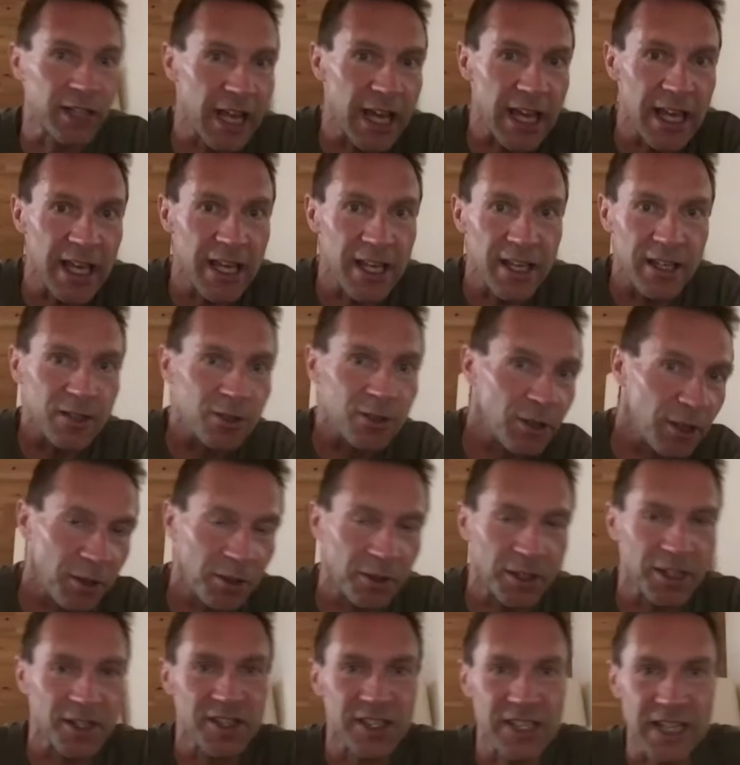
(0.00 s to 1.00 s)
Hey, are you
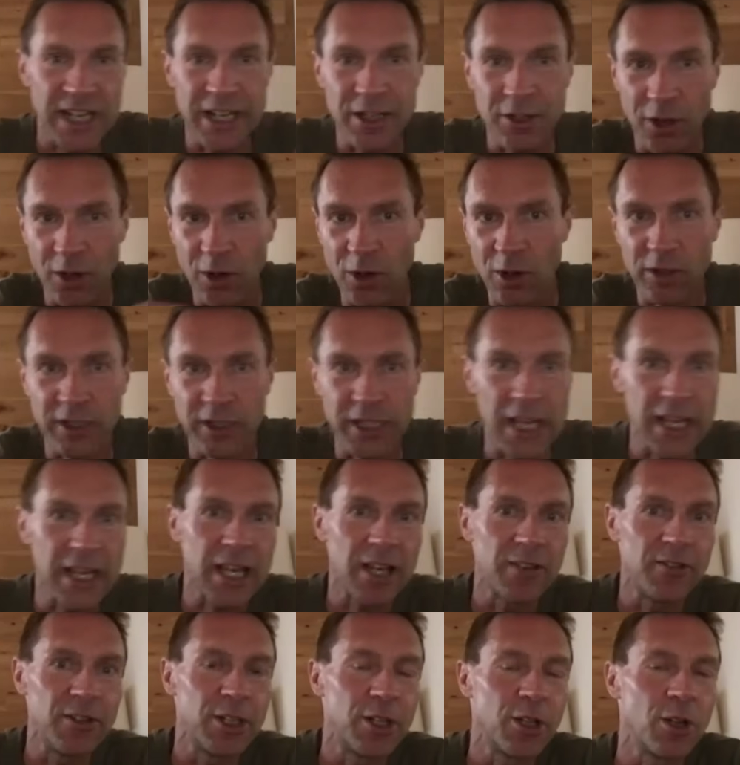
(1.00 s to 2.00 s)
going to sign or not? Hey,
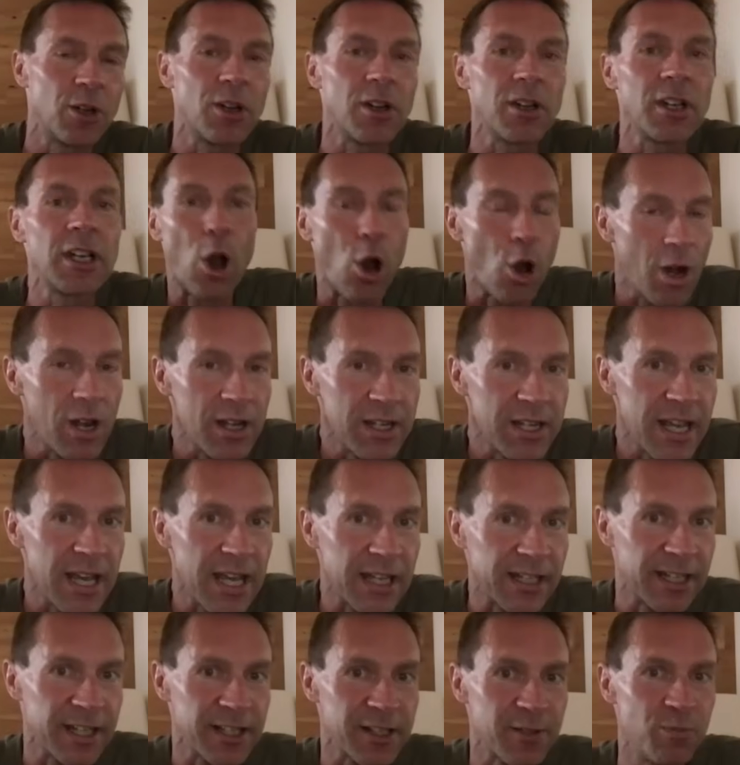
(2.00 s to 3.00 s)
can we talk? All
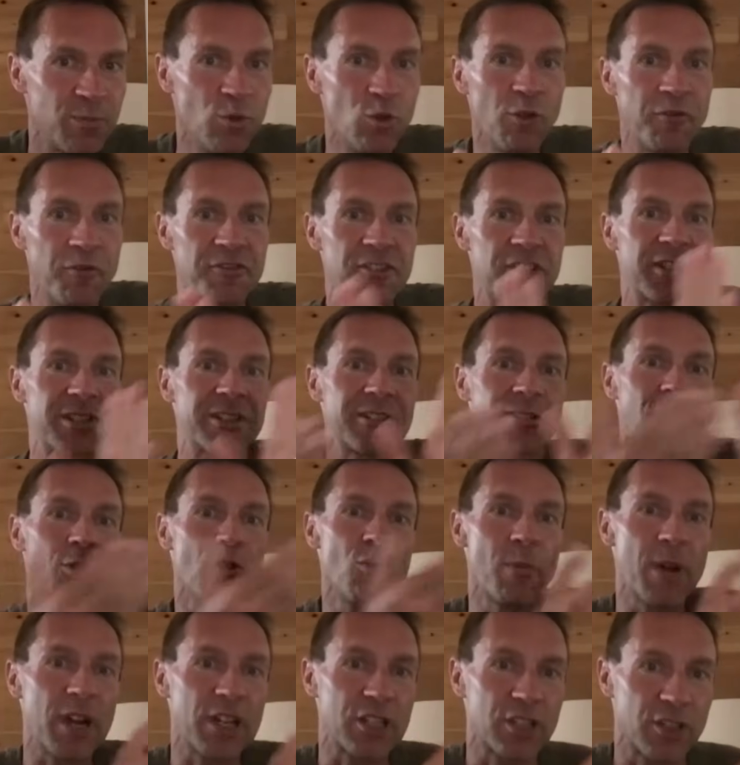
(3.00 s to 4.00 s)
that has moved
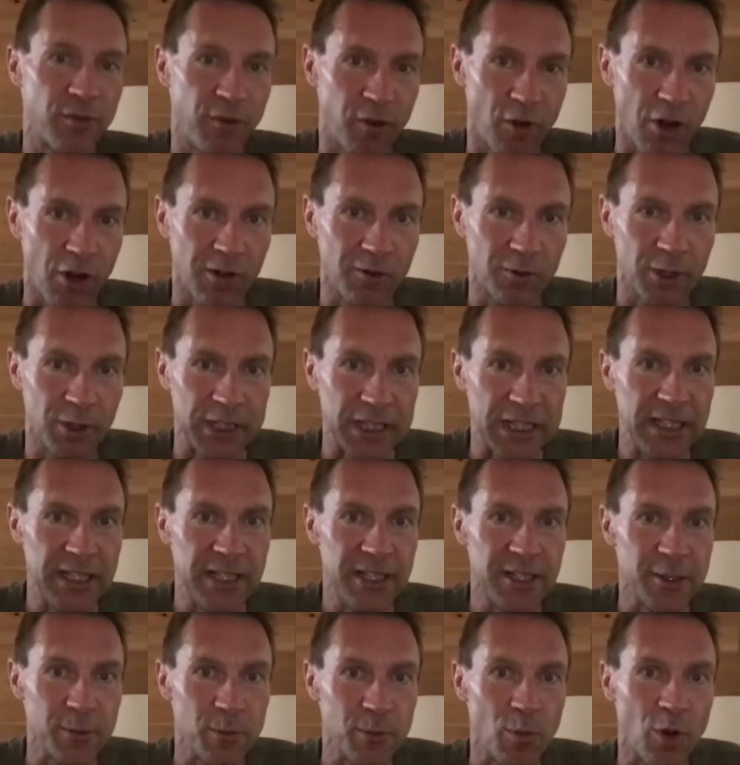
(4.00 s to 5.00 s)
so much forward in
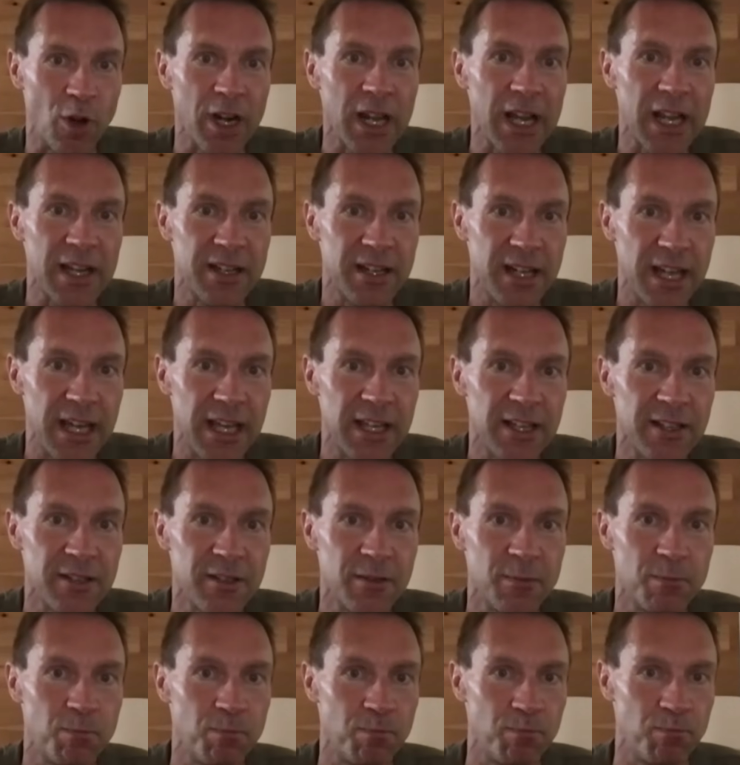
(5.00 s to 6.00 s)
these modern days.
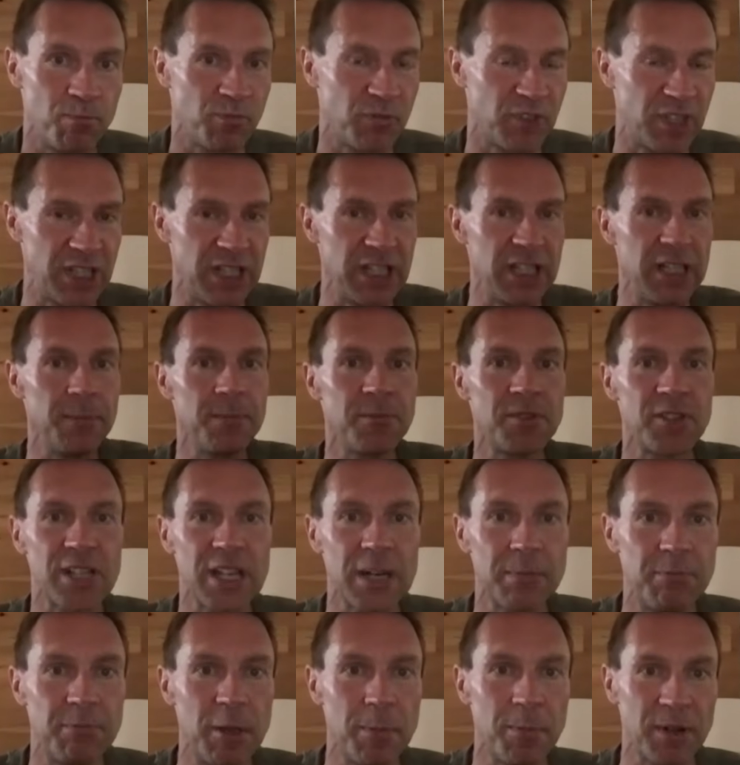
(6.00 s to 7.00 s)
Teams
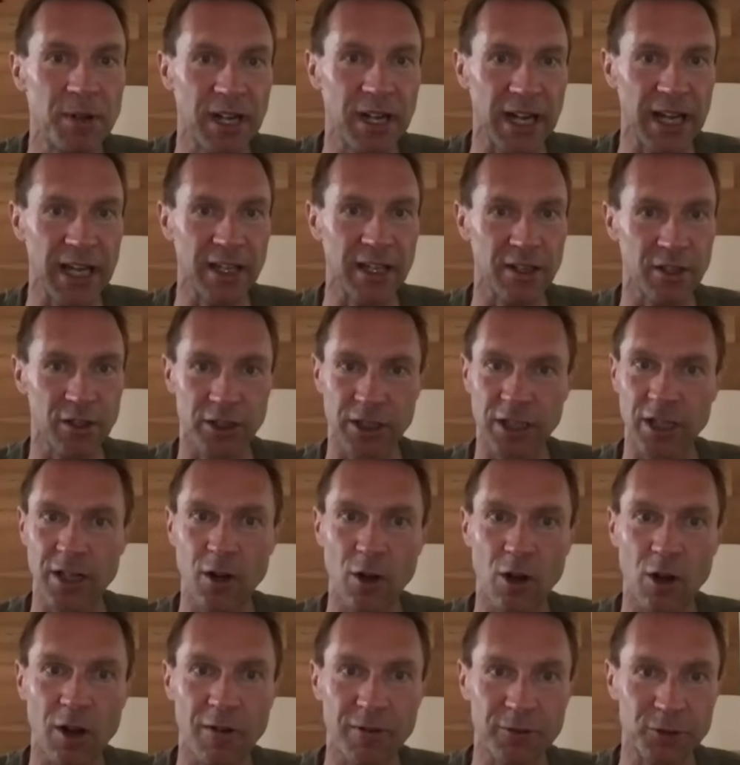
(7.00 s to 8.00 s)
and people they
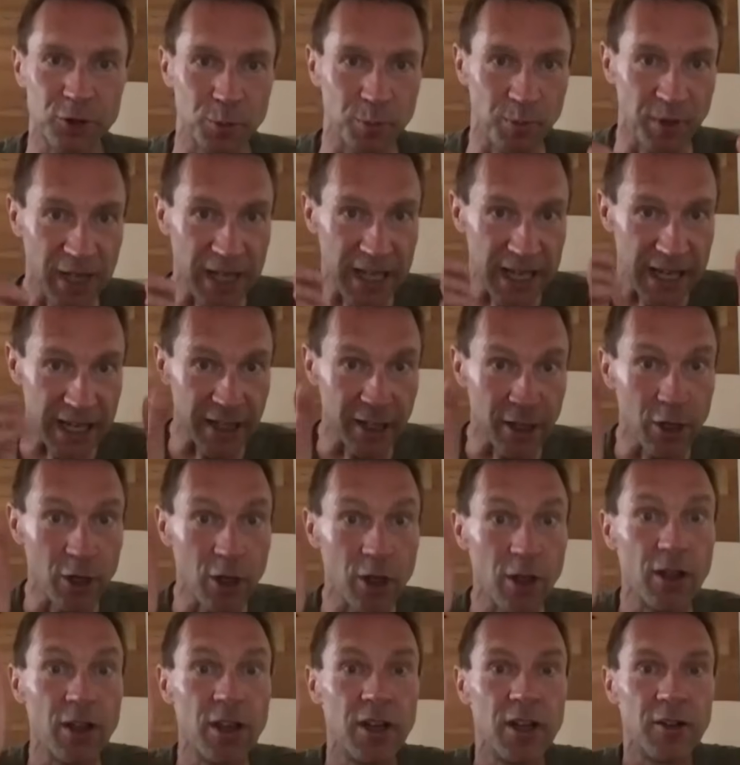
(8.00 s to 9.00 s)
love to plan
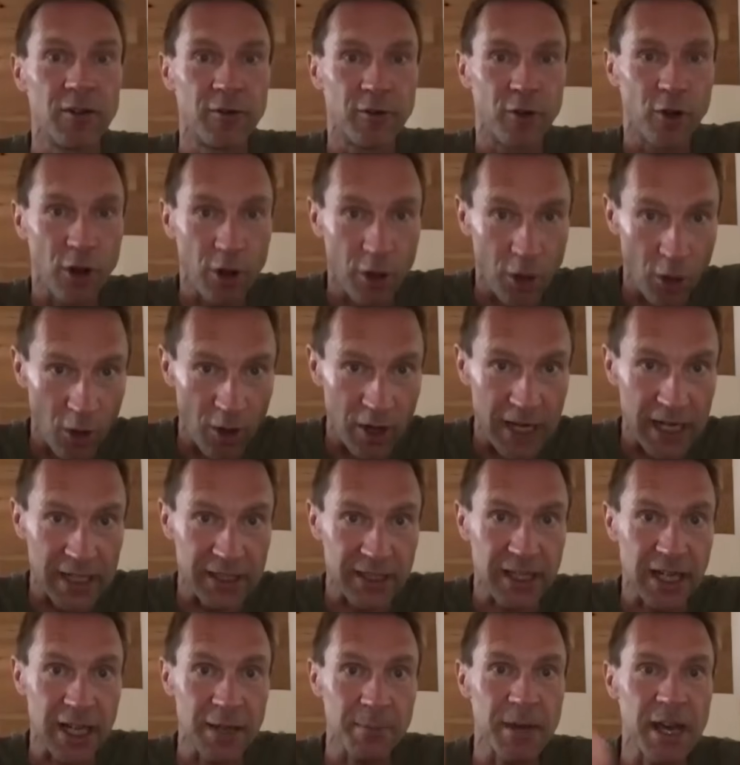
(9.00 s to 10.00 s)
for a longer
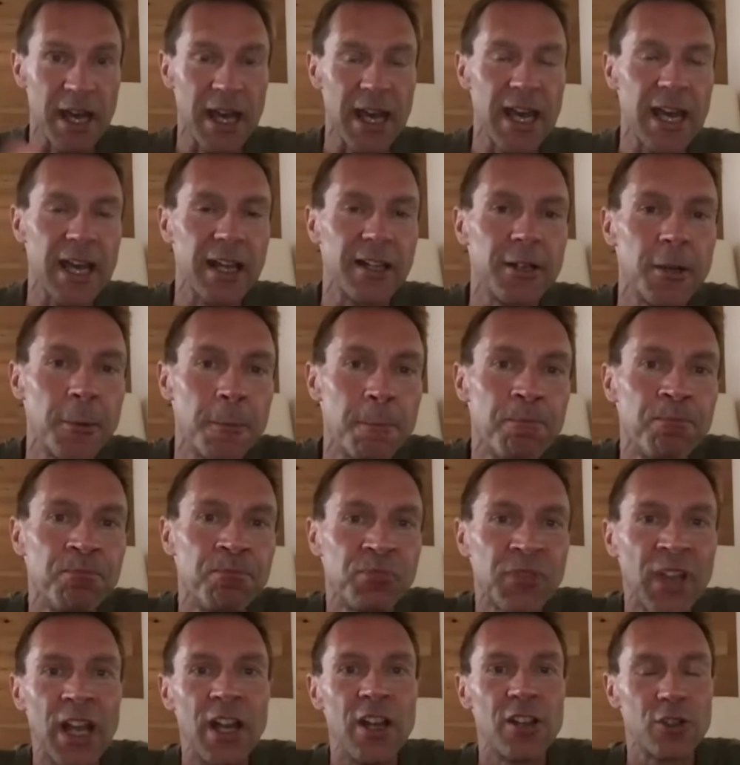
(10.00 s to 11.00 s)
time ahead.
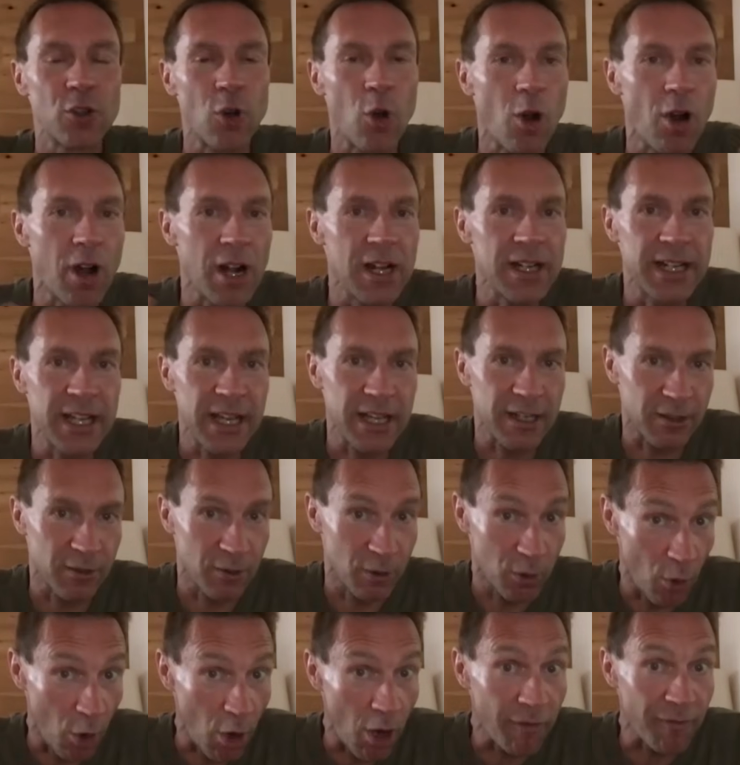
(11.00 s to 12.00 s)
So all that
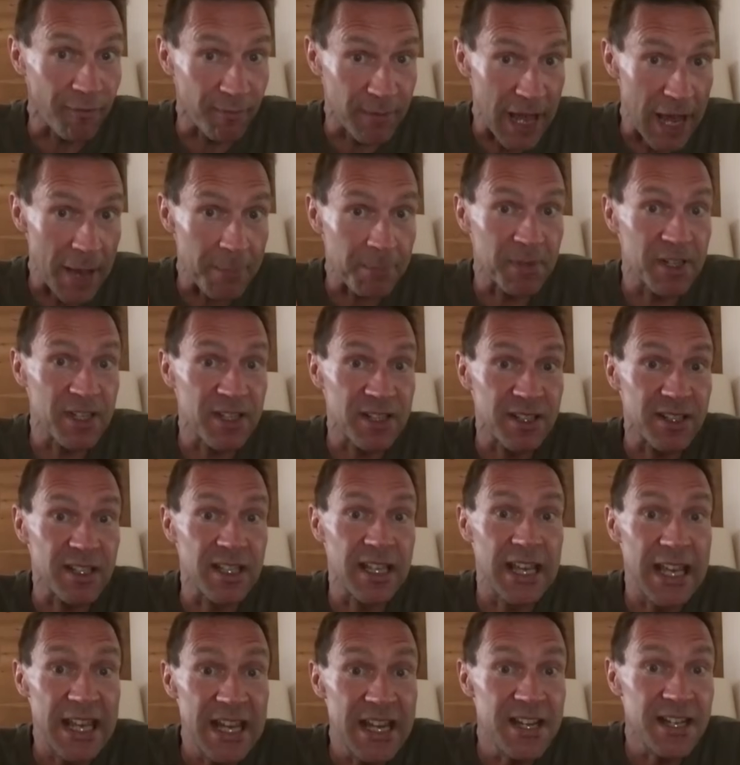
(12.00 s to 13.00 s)
often happens
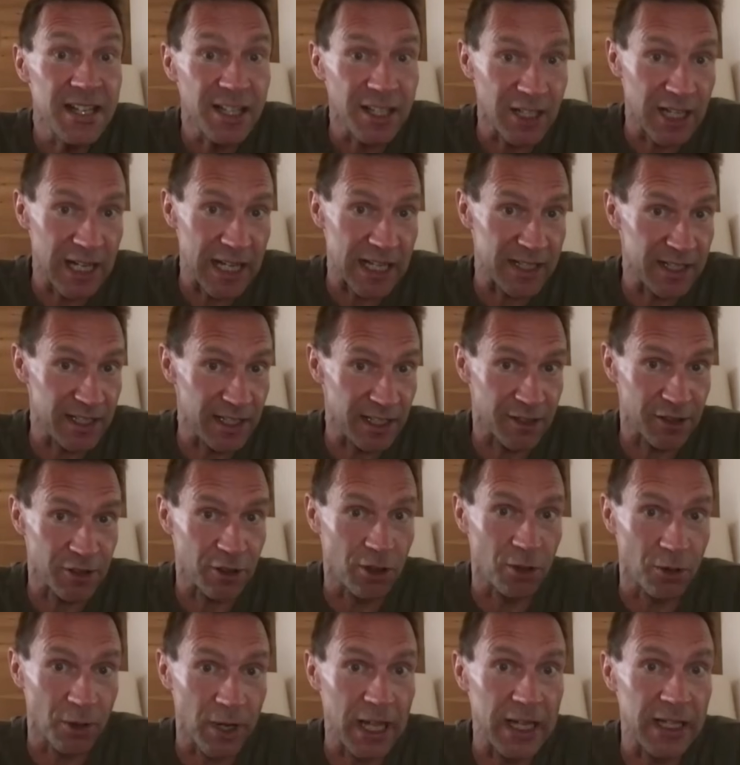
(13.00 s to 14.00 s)
in the classics
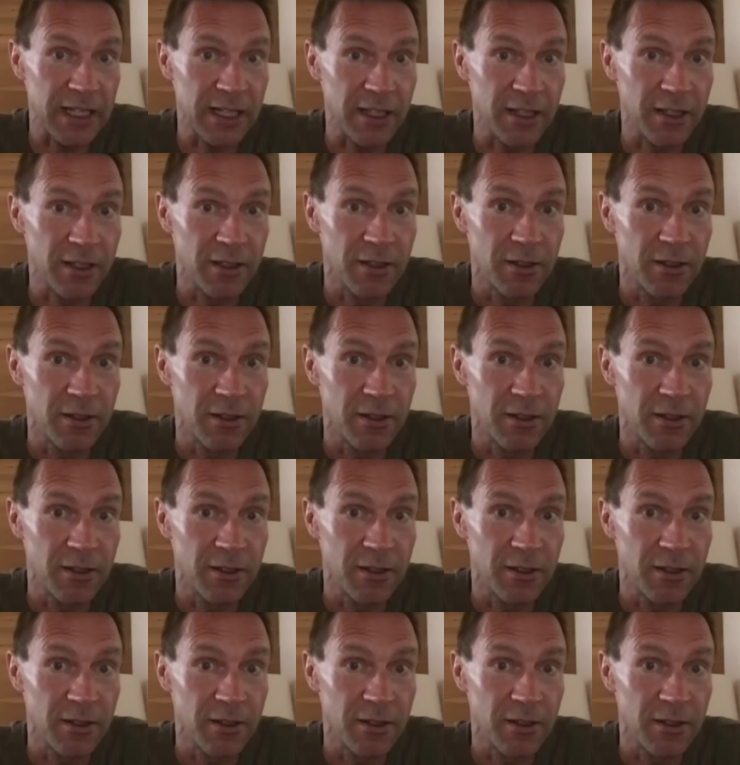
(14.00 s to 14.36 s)
already.